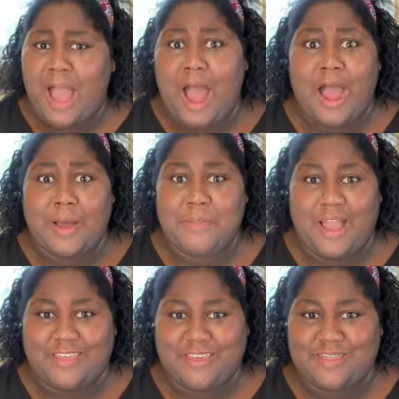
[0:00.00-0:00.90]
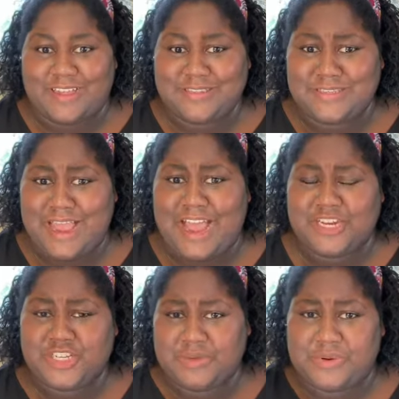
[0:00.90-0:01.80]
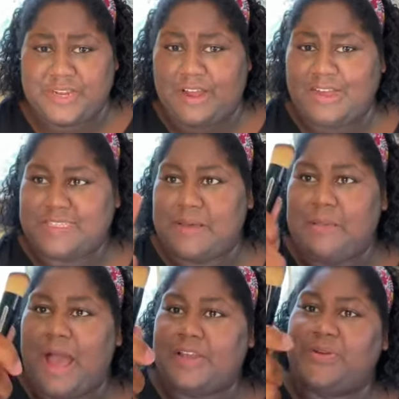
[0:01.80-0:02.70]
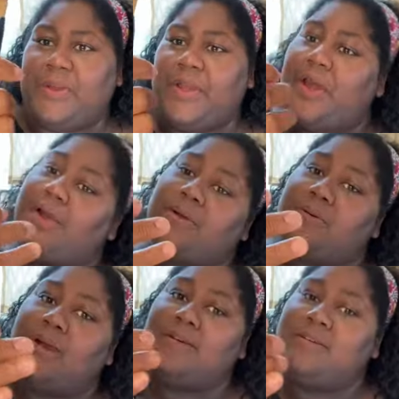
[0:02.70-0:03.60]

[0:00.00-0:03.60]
I think that's actually pretty awesome. I don't know